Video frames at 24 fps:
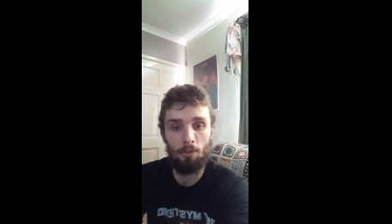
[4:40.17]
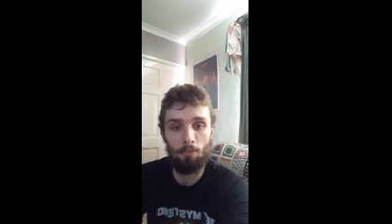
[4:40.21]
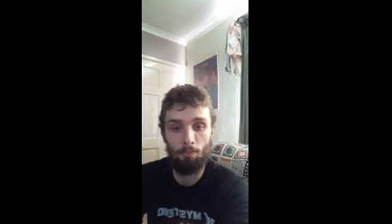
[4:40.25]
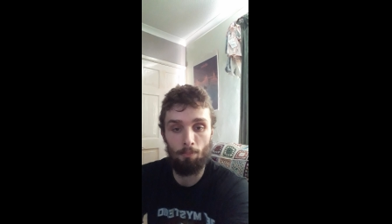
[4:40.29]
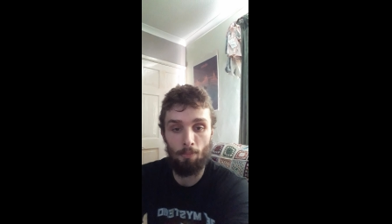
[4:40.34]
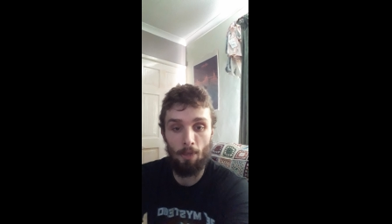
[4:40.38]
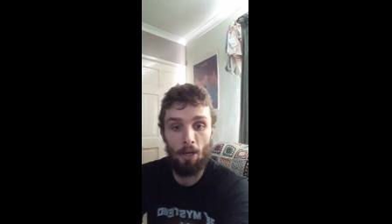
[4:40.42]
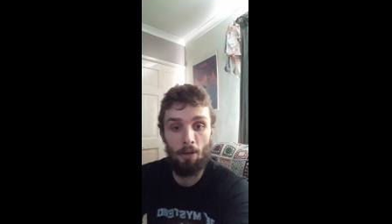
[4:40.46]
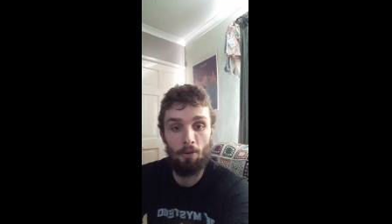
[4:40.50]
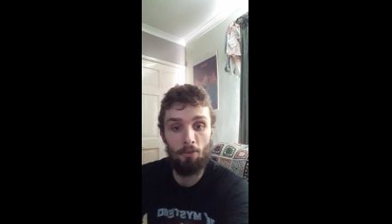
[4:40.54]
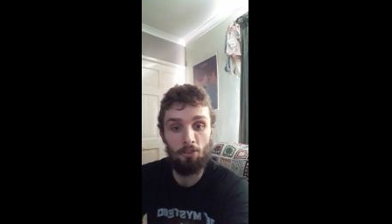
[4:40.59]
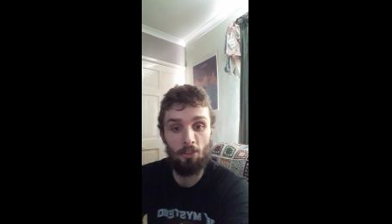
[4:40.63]

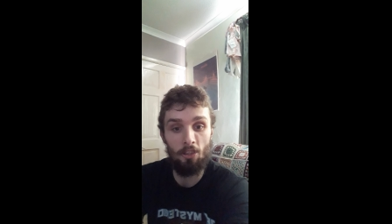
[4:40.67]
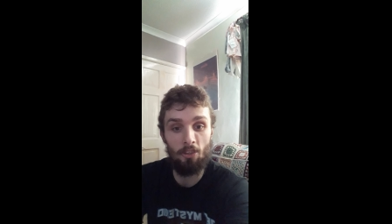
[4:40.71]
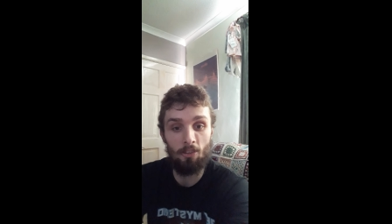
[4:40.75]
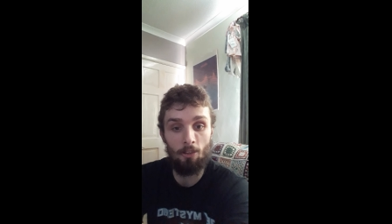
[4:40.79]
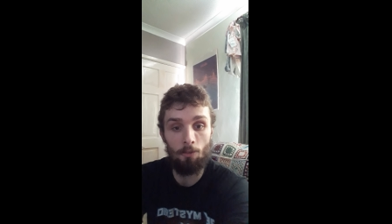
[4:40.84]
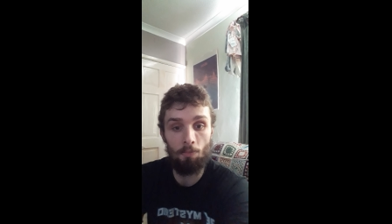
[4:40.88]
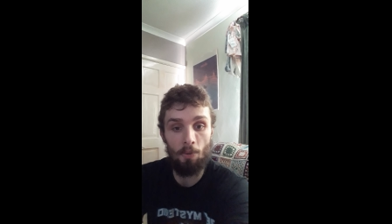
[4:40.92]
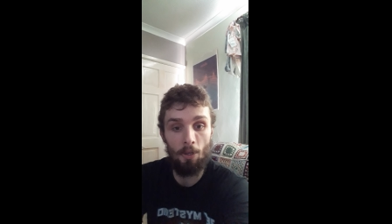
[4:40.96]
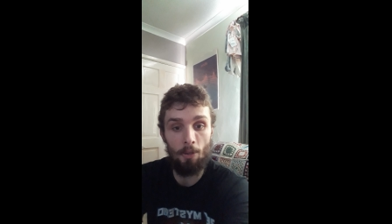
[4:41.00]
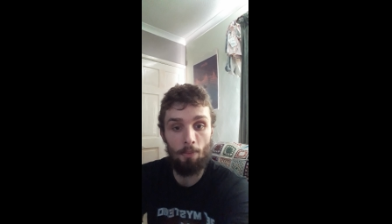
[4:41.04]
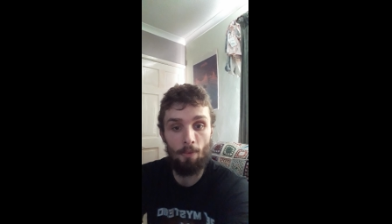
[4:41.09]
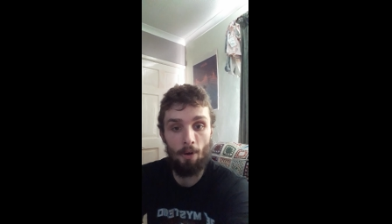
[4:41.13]
Moses
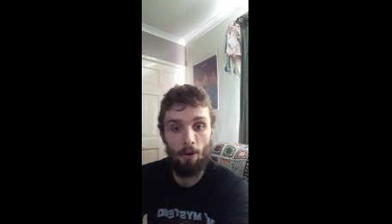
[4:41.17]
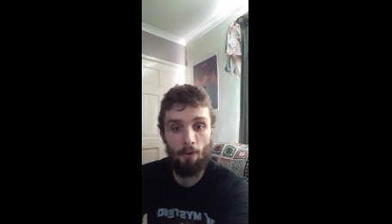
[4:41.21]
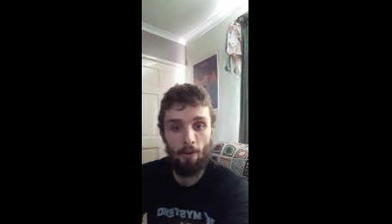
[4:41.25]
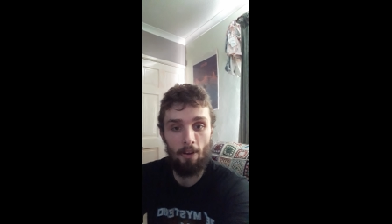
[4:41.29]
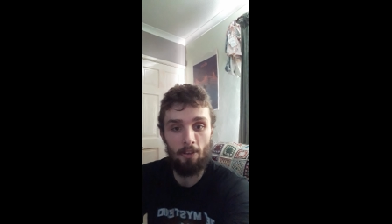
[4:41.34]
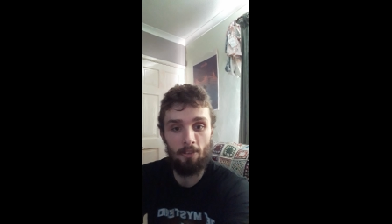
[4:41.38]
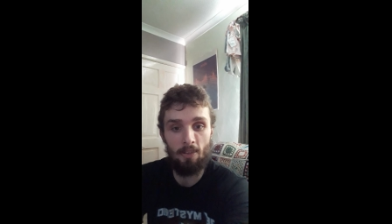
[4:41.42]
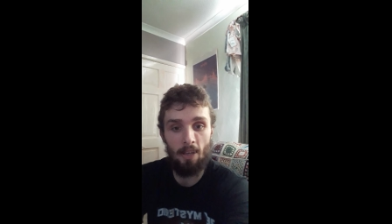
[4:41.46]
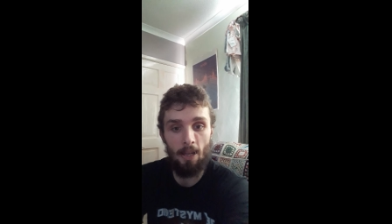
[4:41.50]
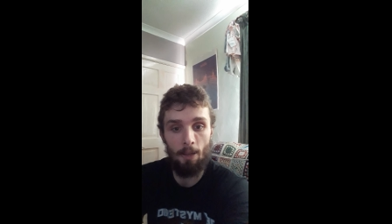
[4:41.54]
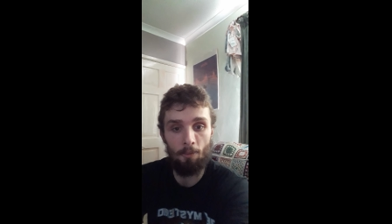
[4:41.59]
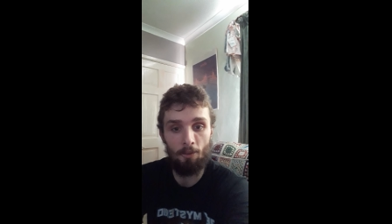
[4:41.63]
to be my
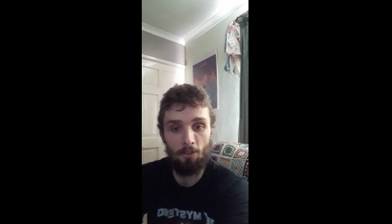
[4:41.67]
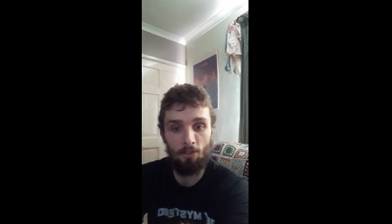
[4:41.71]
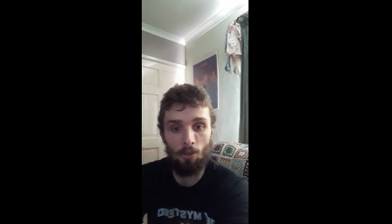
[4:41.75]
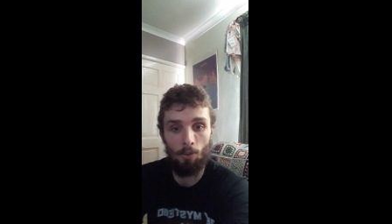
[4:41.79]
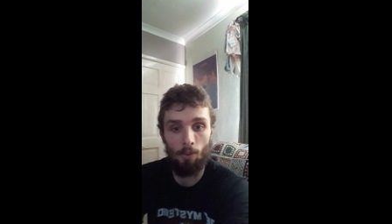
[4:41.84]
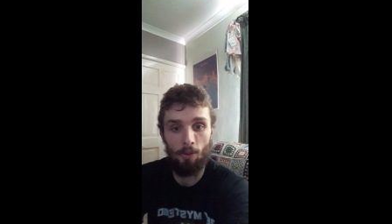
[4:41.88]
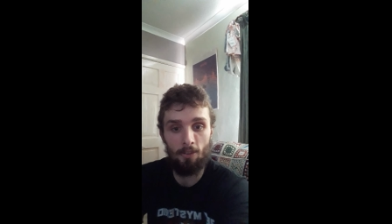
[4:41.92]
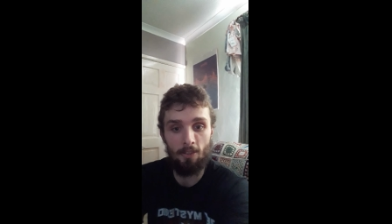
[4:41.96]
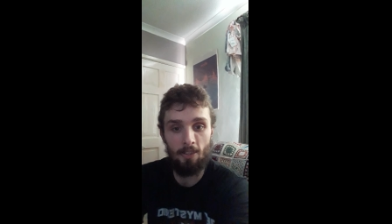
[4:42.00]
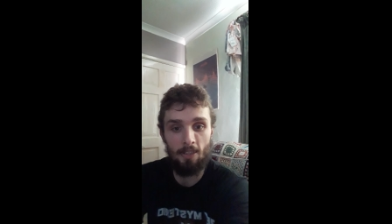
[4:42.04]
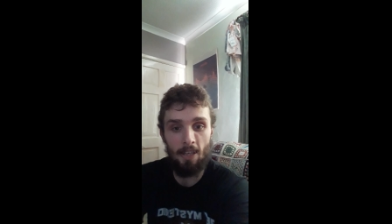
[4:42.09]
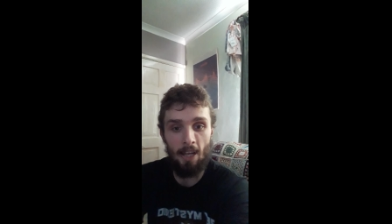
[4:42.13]
wrestling name because I
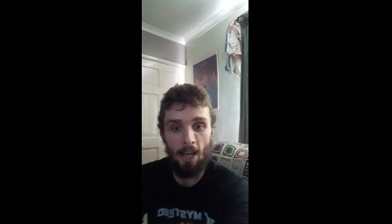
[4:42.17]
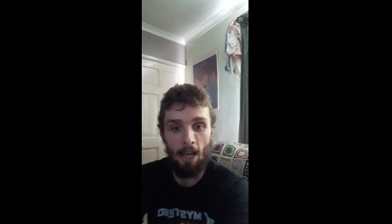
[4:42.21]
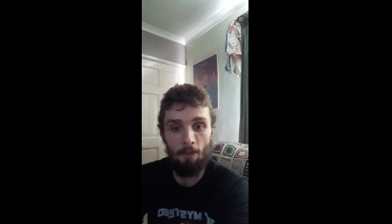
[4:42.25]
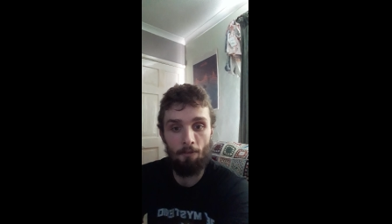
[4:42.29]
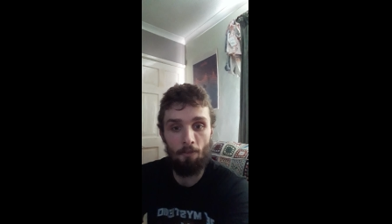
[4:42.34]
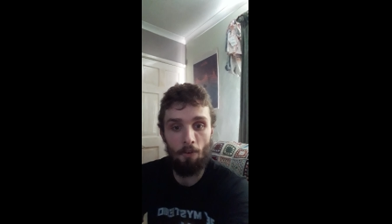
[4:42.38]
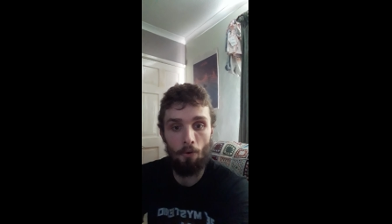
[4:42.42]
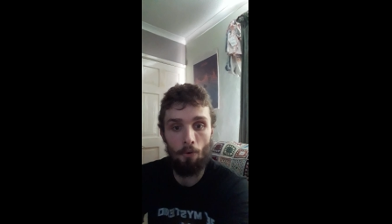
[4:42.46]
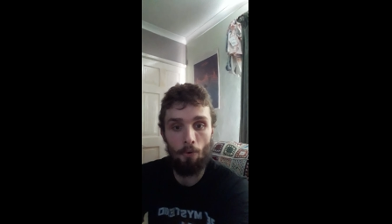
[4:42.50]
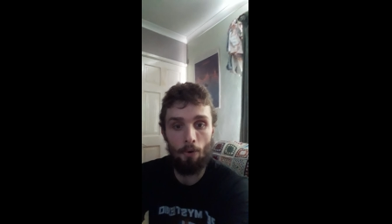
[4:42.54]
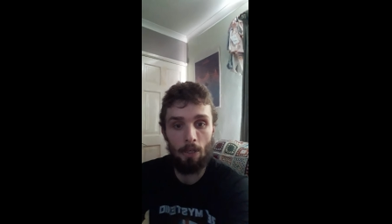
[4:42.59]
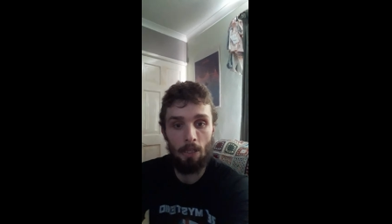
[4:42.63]
wanted to
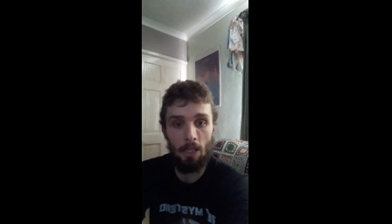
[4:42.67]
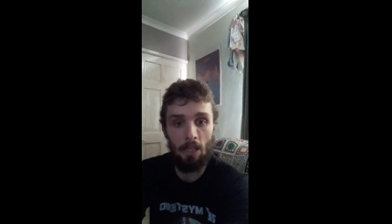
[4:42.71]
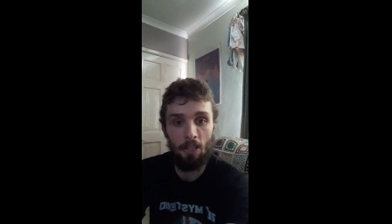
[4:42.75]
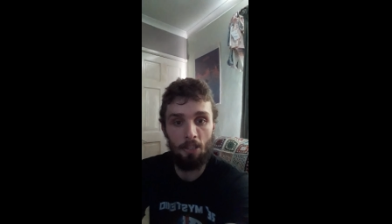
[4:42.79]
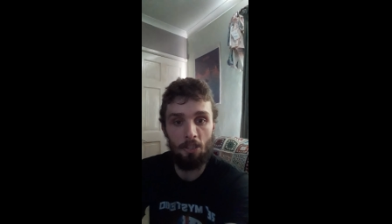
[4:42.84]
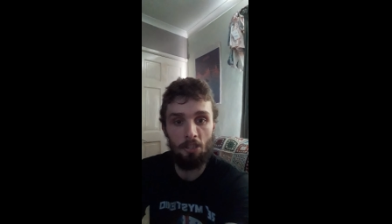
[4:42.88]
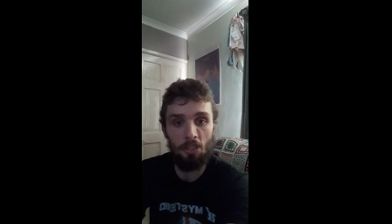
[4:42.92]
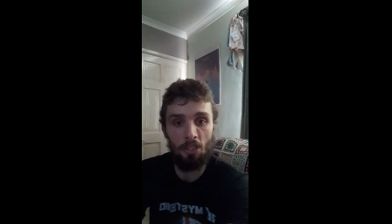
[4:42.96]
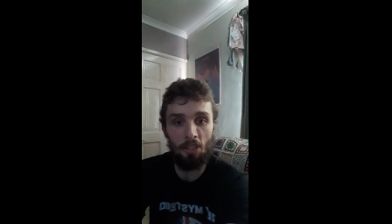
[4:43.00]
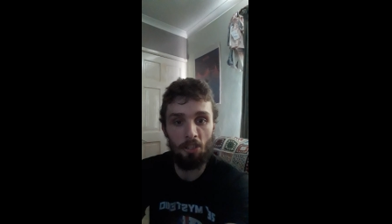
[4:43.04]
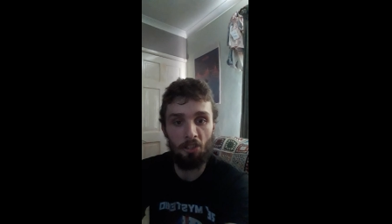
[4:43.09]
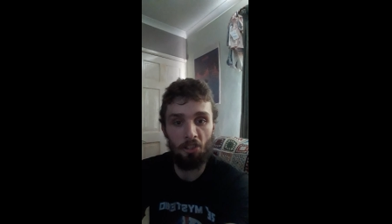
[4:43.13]
have a
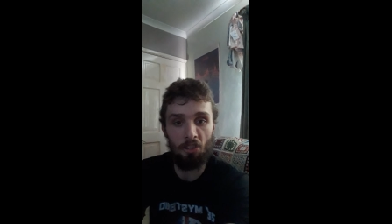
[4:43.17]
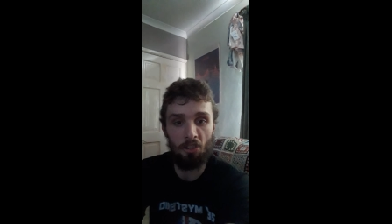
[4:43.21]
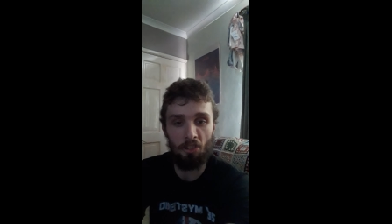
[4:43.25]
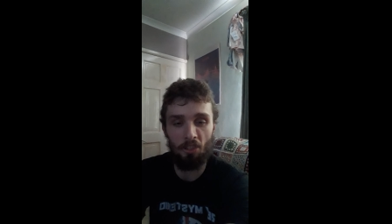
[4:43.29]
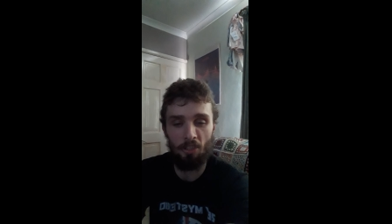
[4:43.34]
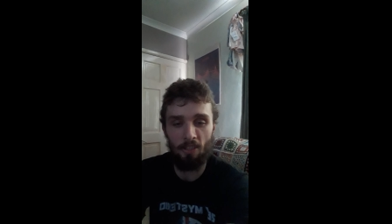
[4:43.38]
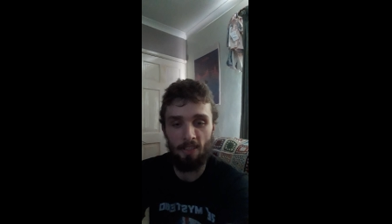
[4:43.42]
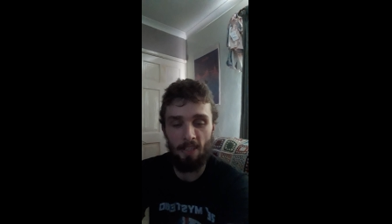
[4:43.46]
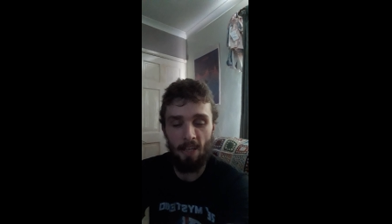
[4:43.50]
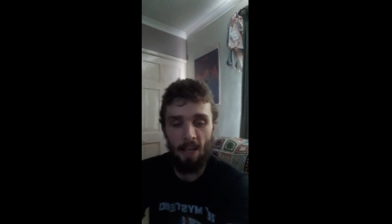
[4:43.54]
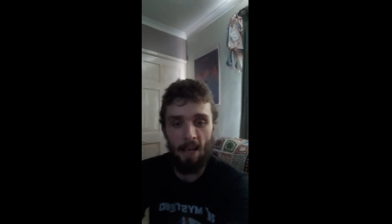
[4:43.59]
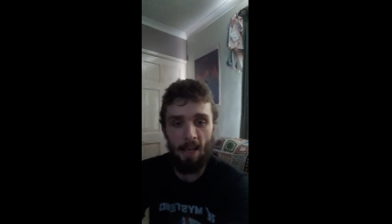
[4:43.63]
religious
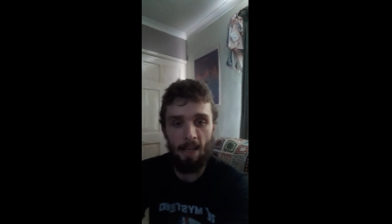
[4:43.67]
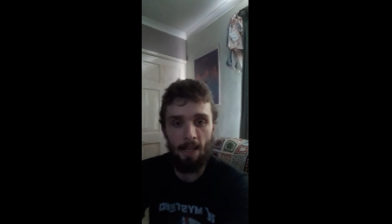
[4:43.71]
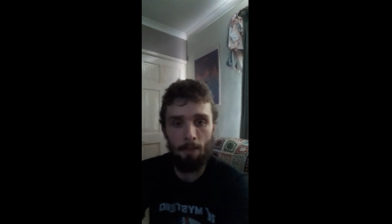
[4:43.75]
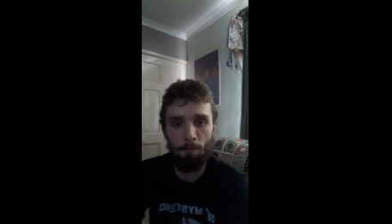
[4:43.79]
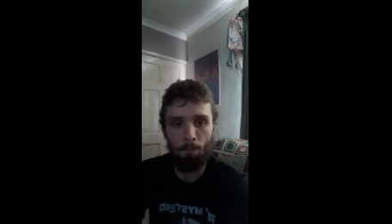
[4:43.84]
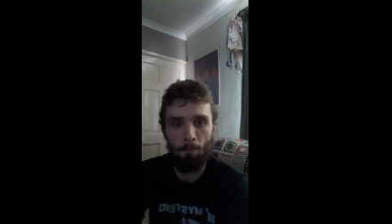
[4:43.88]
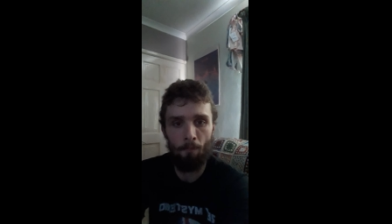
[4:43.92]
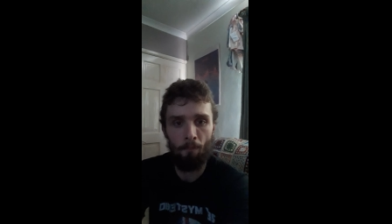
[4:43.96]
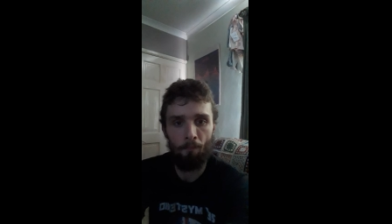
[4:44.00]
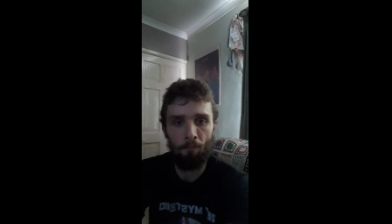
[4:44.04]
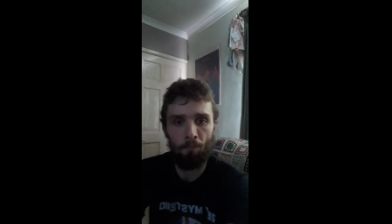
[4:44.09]
name.